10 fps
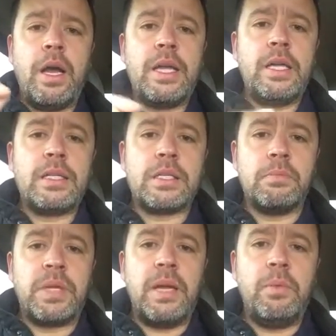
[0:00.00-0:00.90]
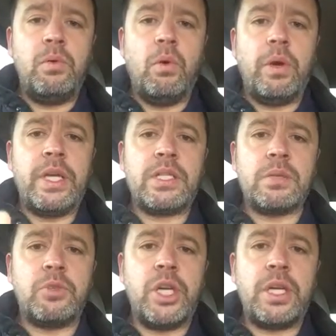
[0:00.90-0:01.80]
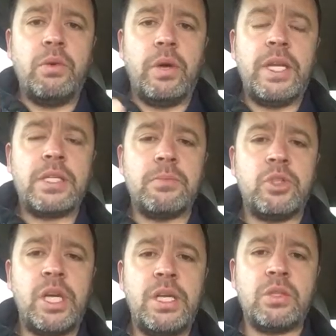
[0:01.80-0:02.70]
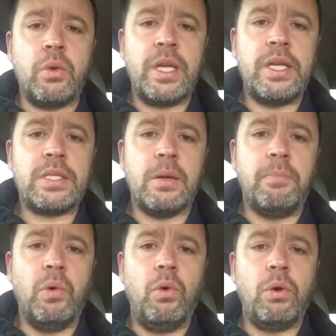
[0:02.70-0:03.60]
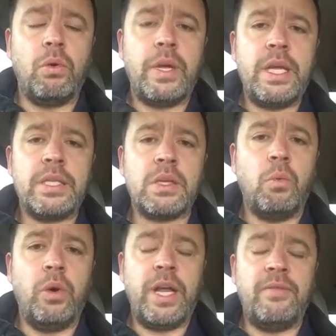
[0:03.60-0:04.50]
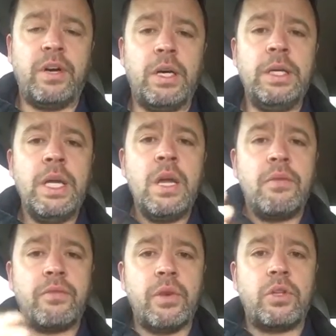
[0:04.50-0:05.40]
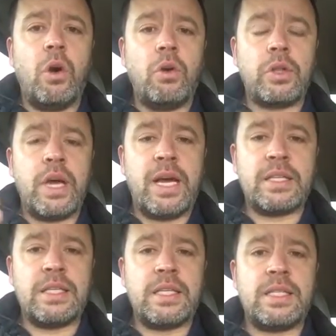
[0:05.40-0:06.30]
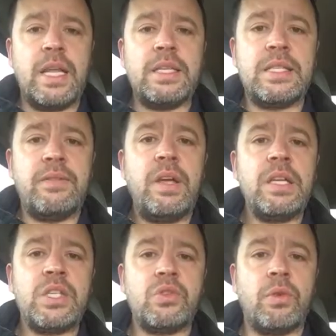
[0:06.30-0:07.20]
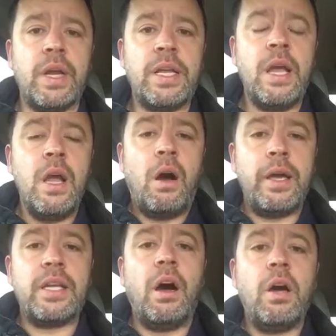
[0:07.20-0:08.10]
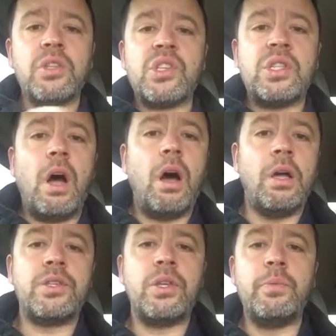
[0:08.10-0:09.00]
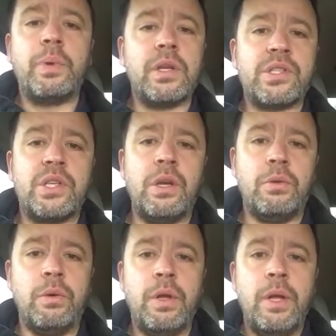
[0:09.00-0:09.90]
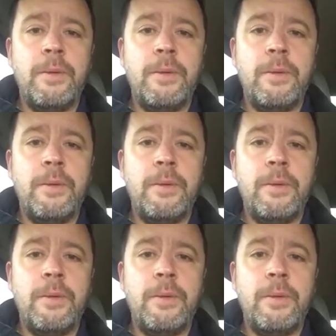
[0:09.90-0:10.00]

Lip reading: here's some kibble, or here's some chicken, or here's some cheese, or here's a ball, or here's a whatever. For a dog that has an extensive history, I can't start at 2 + 2.